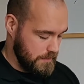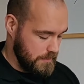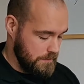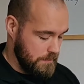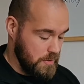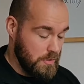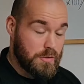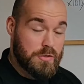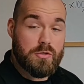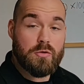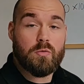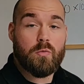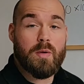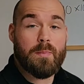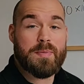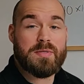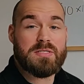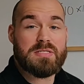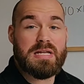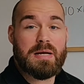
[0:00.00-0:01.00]
I'm not a young
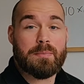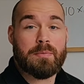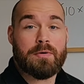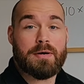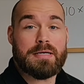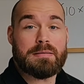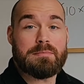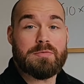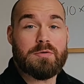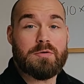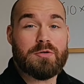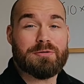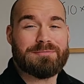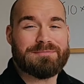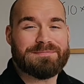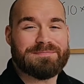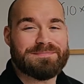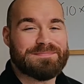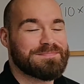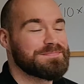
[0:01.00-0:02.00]
whippersnapper anymore.
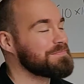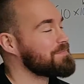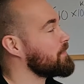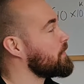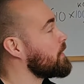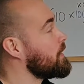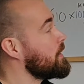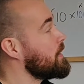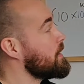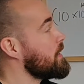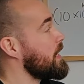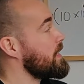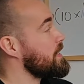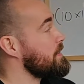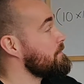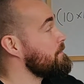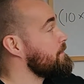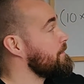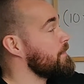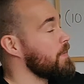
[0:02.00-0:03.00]
And
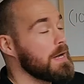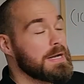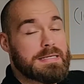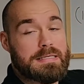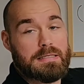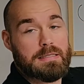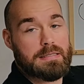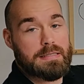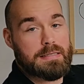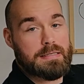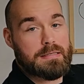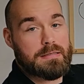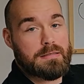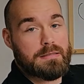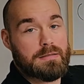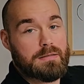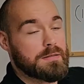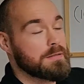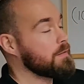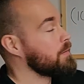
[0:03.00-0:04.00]
then finally,
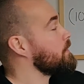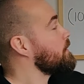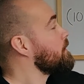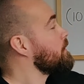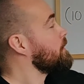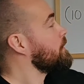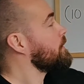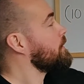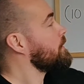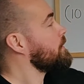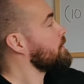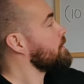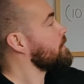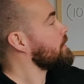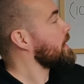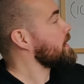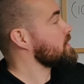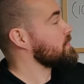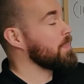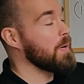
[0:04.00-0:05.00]

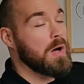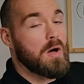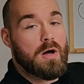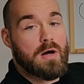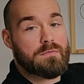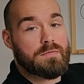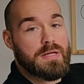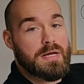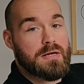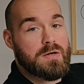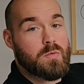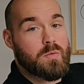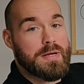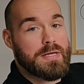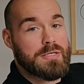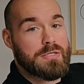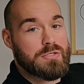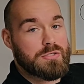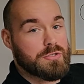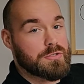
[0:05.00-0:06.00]
as part of that
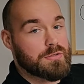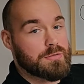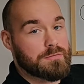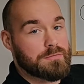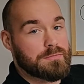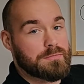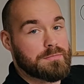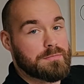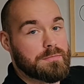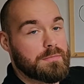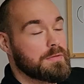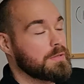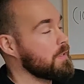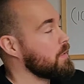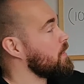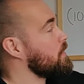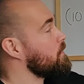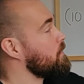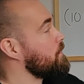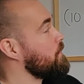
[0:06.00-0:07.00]
equation,
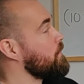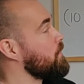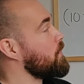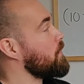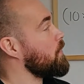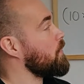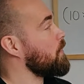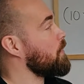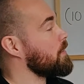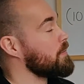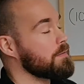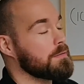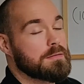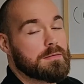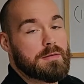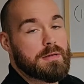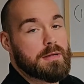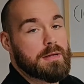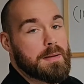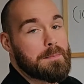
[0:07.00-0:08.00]
for
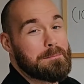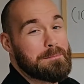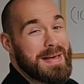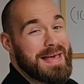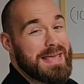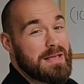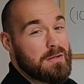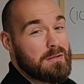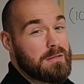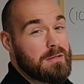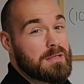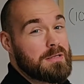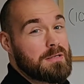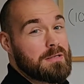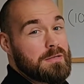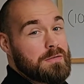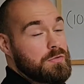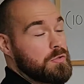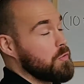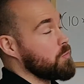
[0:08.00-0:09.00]
a male,
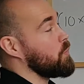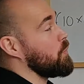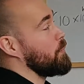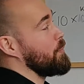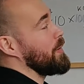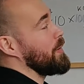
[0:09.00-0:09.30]
you will